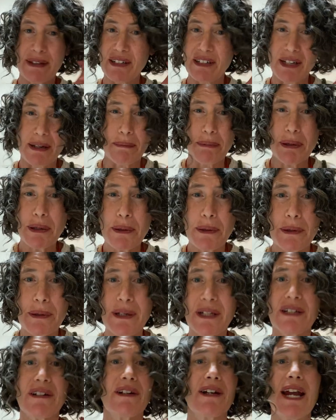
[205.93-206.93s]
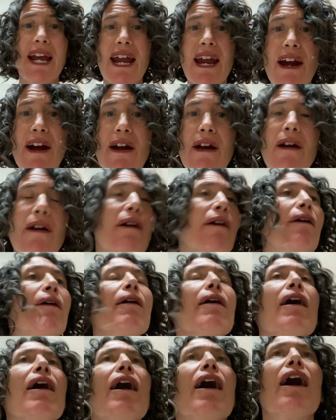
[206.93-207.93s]
the shampoo in your hair,
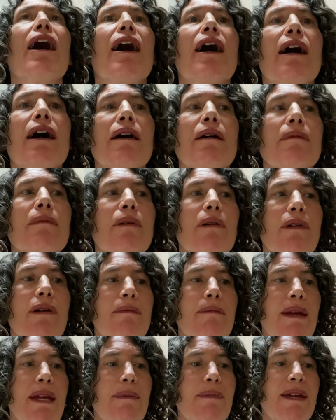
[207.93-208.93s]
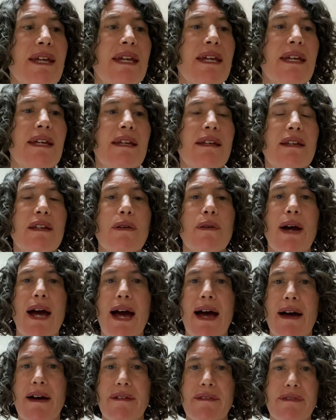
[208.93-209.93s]
or maybe you
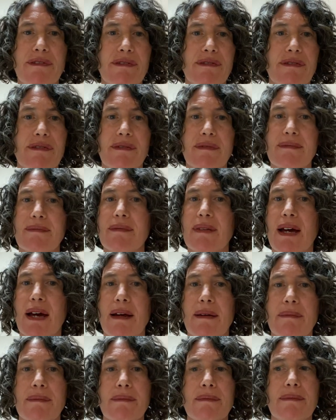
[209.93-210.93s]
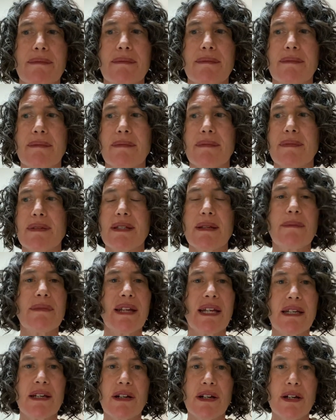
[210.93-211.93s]
have
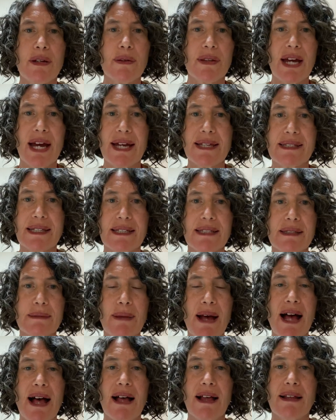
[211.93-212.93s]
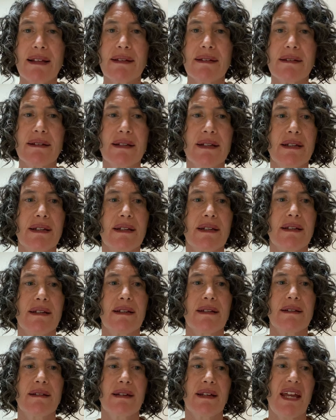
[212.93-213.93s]
something near you that has a smell,
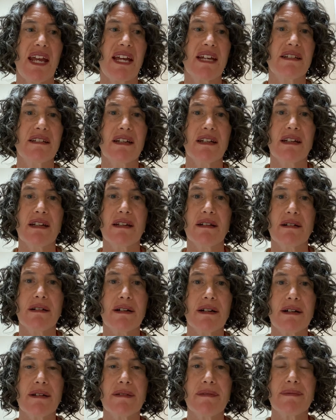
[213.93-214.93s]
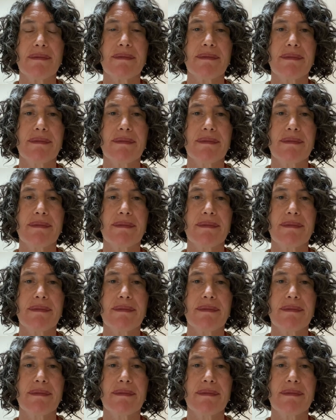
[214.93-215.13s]
a candle, or